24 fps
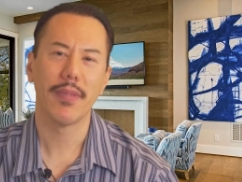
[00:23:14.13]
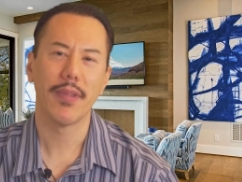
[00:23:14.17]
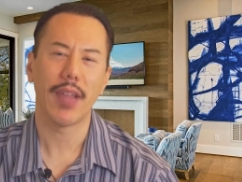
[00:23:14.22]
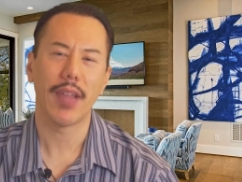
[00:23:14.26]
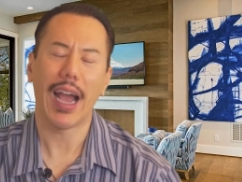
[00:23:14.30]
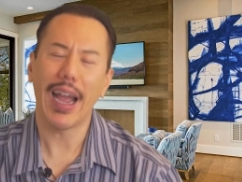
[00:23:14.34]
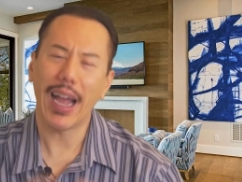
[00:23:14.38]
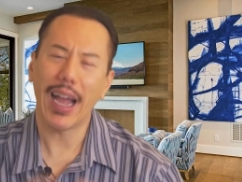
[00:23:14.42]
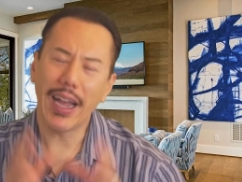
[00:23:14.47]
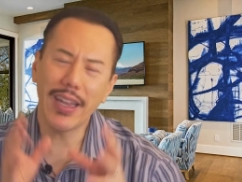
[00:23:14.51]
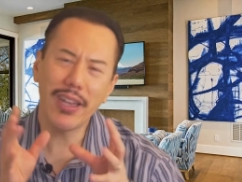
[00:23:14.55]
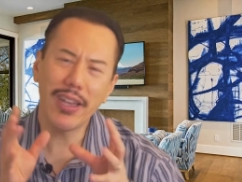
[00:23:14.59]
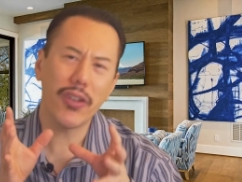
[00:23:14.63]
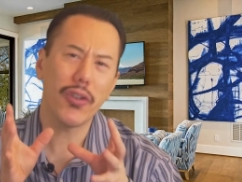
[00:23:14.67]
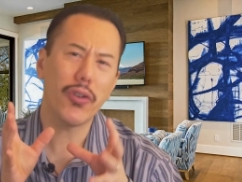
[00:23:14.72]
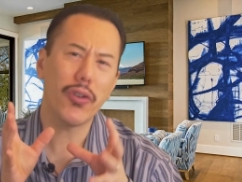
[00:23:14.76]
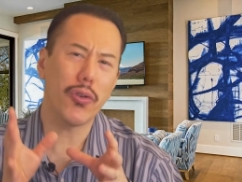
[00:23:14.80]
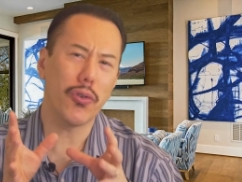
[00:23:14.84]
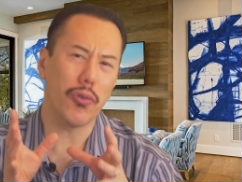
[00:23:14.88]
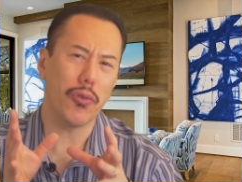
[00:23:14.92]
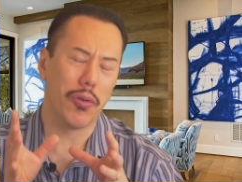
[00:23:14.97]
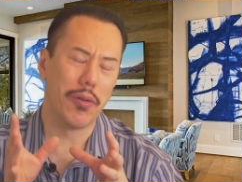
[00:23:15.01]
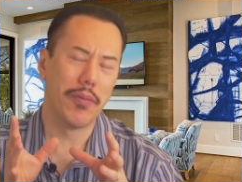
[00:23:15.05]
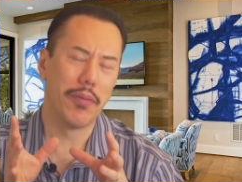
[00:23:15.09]
I, I
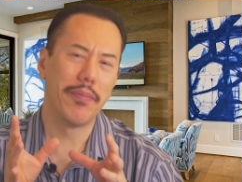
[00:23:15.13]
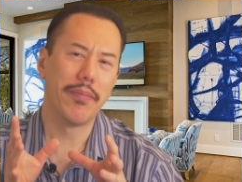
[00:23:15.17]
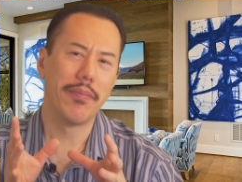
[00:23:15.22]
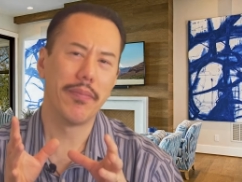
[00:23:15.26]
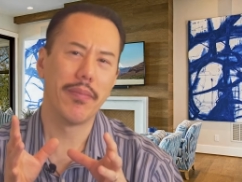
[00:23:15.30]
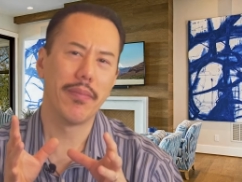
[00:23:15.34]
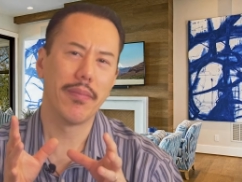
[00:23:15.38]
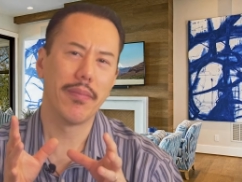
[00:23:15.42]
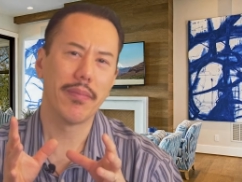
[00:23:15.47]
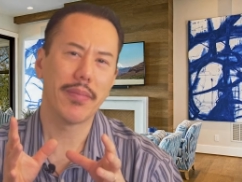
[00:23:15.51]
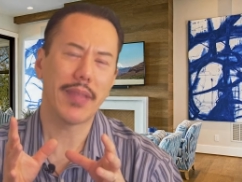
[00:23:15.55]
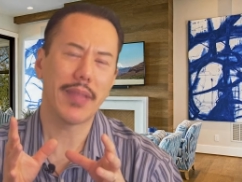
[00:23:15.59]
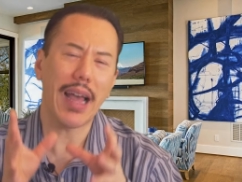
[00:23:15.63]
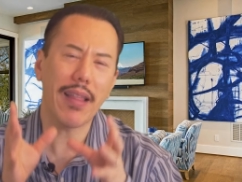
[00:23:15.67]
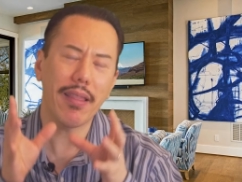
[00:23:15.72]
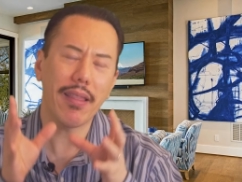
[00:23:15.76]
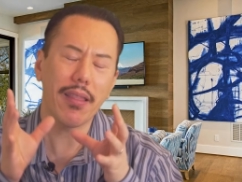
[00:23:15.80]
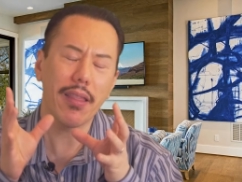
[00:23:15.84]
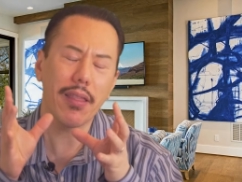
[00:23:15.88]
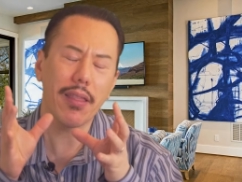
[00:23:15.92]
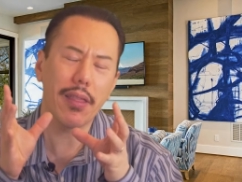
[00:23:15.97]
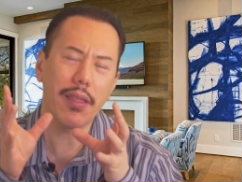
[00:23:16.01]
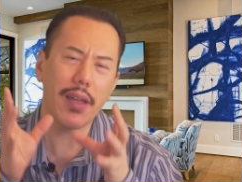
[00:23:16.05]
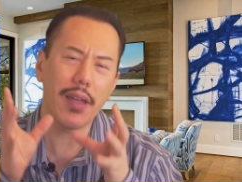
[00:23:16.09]
knew
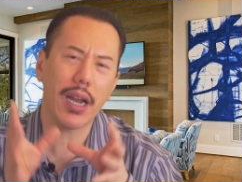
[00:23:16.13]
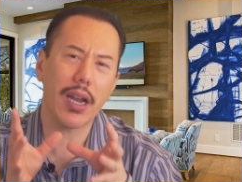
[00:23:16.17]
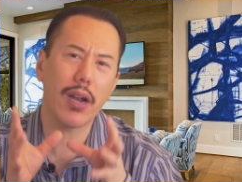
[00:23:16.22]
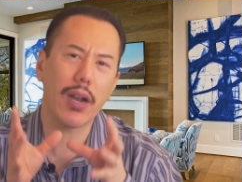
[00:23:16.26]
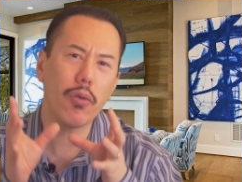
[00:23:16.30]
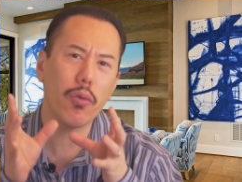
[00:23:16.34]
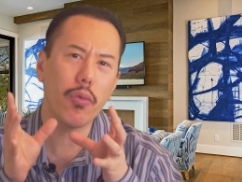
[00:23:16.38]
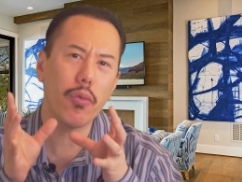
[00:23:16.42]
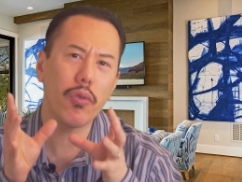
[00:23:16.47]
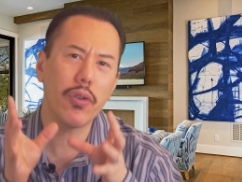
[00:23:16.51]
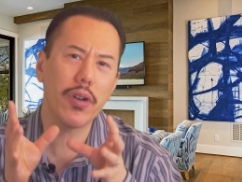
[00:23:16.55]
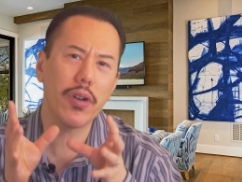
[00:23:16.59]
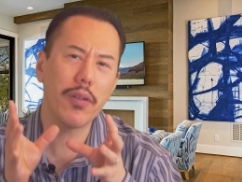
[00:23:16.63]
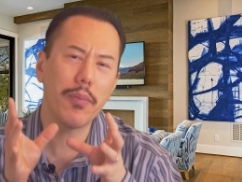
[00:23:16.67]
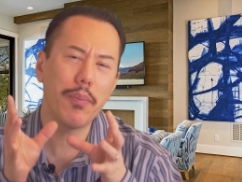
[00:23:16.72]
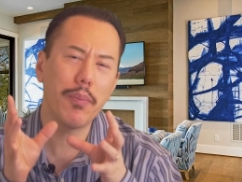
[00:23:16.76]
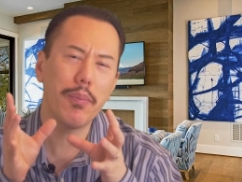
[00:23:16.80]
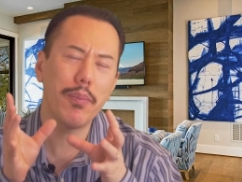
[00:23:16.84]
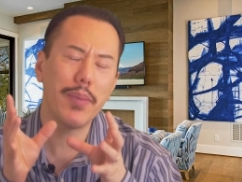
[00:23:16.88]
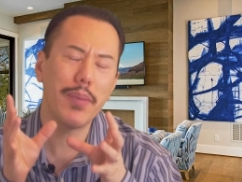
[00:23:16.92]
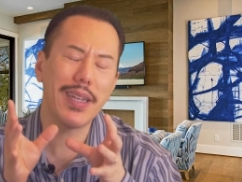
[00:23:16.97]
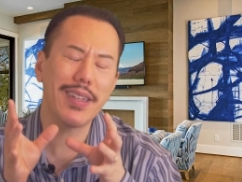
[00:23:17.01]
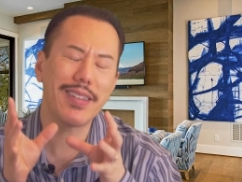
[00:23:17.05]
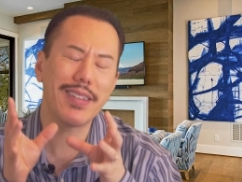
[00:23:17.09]
that there would
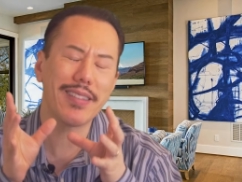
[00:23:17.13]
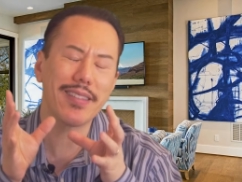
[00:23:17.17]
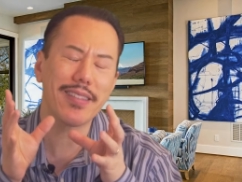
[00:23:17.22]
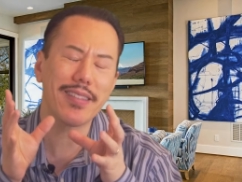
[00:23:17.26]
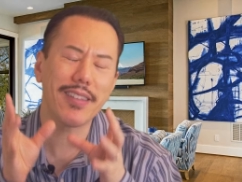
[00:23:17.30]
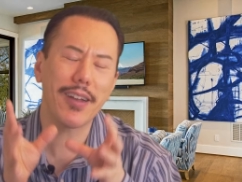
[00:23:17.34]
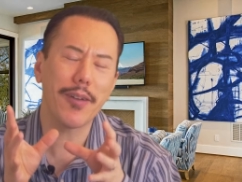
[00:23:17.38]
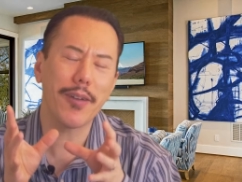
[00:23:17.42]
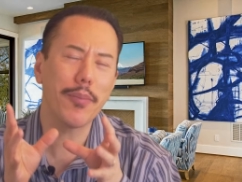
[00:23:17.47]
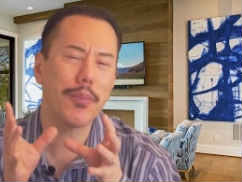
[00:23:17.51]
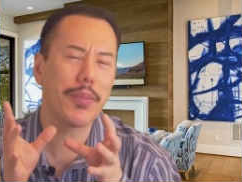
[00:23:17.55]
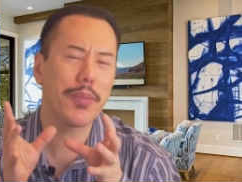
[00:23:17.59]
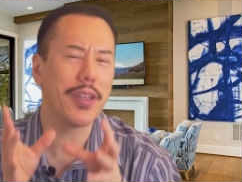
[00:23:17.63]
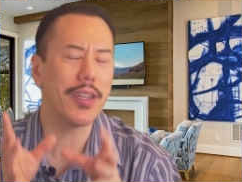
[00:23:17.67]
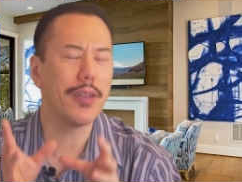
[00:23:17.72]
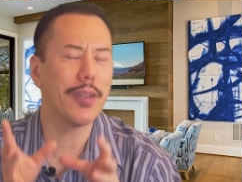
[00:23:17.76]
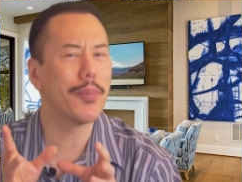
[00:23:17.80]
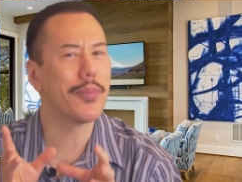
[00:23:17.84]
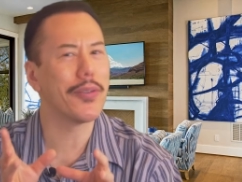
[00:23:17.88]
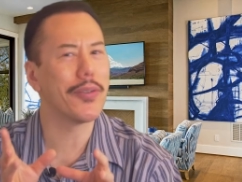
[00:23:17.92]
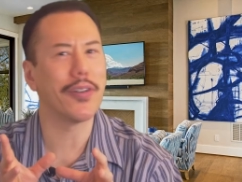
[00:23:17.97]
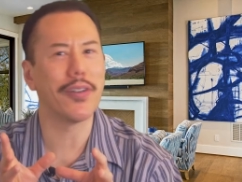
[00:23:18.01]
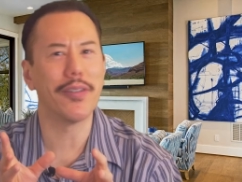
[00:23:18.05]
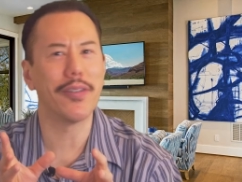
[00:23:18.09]
be some
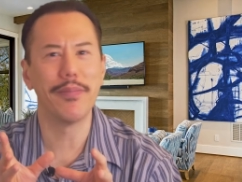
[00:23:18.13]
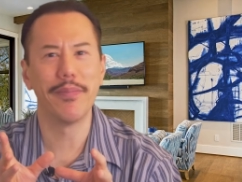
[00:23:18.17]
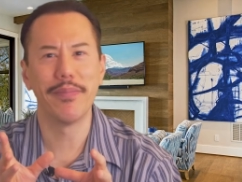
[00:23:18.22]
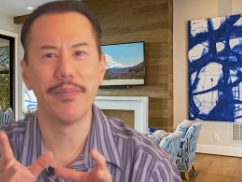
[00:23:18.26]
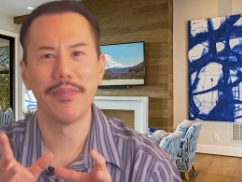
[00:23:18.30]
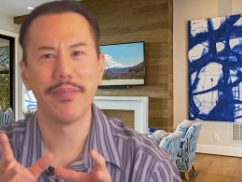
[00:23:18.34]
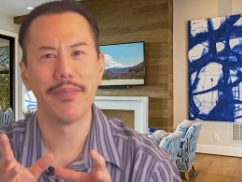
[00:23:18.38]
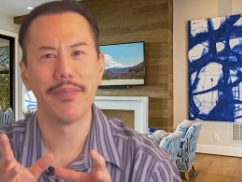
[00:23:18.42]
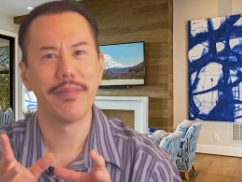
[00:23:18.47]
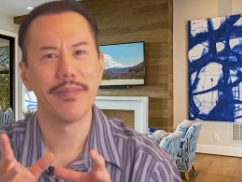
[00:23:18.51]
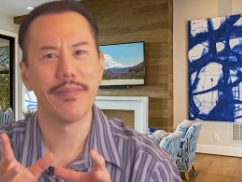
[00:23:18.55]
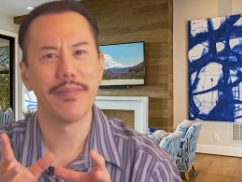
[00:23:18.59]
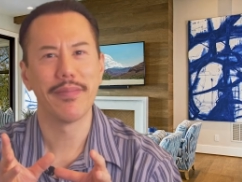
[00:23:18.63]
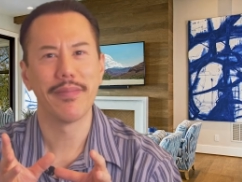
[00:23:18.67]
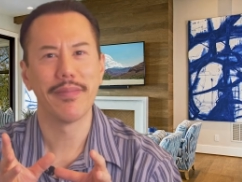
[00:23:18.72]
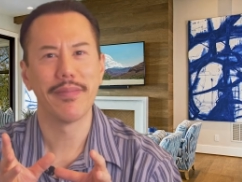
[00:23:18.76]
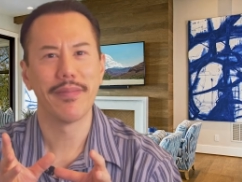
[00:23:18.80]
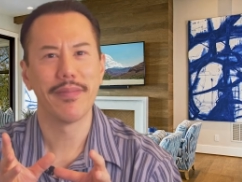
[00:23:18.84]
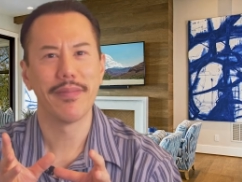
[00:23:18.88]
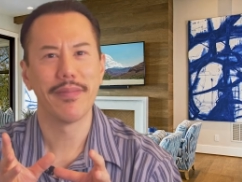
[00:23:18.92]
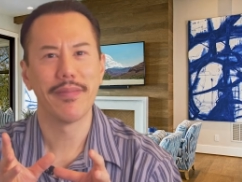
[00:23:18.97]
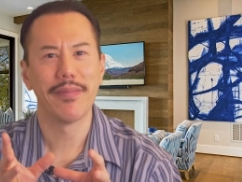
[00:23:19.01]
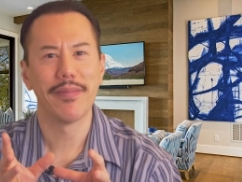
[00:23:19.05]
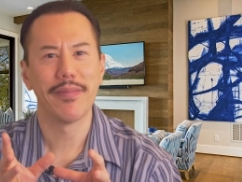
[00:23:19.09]
people
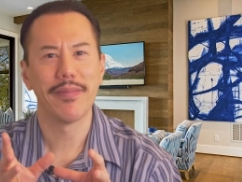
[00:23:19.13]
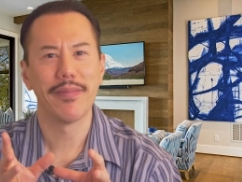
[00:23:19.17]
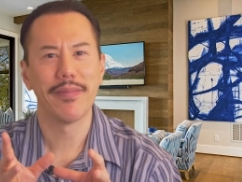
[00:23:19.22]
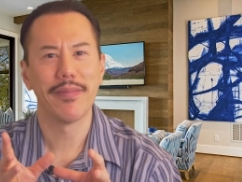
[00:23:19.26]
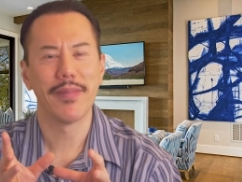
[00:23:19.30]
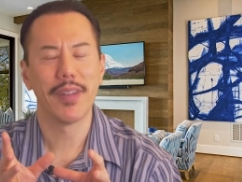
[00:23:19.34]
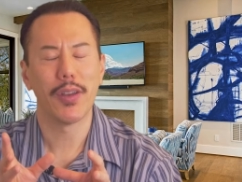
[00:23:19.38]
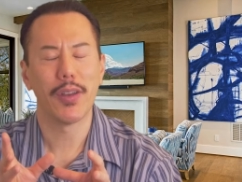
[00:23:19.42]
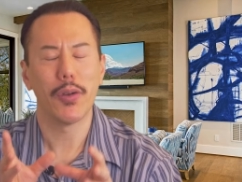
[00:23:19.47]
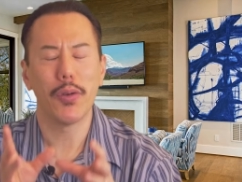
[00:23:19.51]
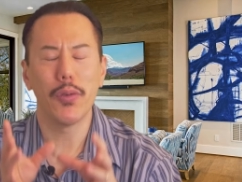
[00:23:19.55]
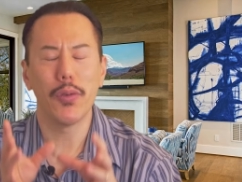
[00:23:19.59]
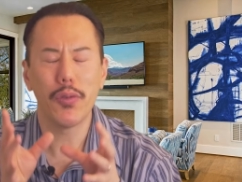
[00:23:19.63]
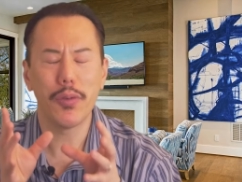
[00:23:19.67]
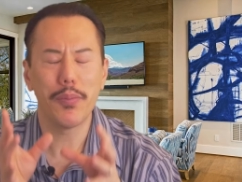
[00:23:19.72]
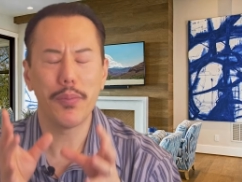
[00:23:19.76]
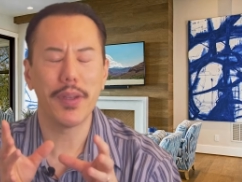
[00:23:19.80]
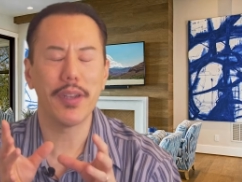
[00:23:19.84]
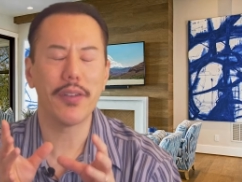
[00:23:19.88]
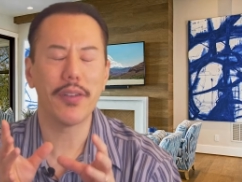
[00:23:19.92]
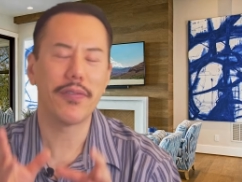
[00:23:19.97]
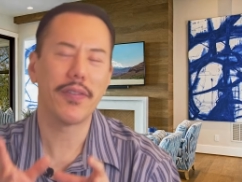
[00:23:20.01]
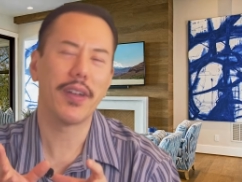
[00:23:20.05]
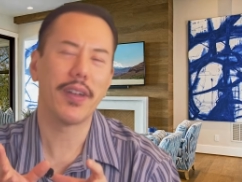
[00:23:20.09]
who would
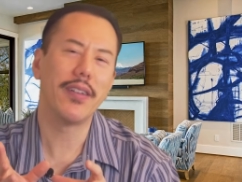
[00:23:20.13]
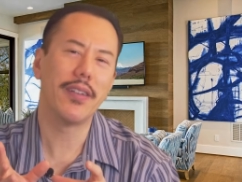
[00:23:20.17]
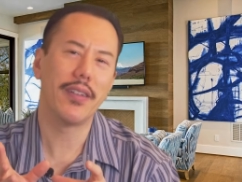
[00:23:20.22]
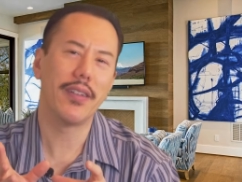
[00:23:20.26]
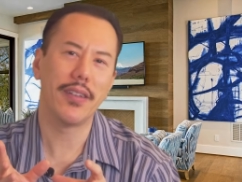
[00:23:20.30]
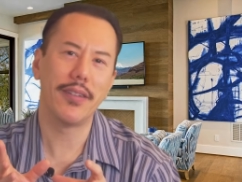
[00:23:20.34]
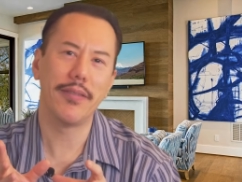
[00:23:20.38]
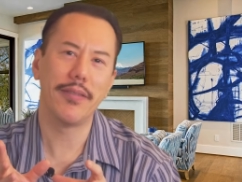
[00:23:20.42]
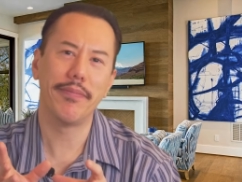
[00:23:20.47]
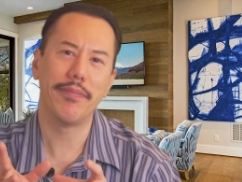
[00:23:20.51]
be offended.